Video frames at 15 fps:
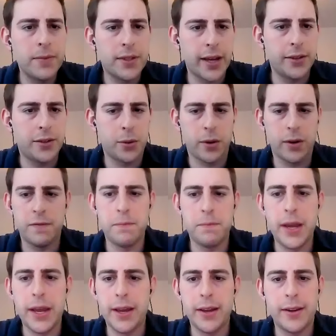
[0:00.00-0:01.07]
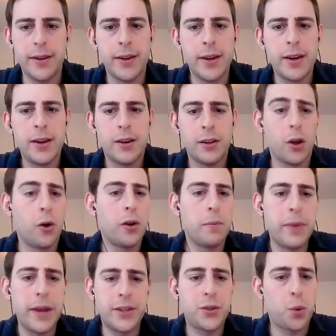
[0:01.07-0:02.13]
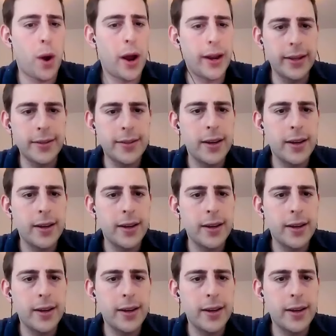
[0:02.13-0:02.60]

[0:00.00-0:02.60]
say sort of mid low to mid 20s.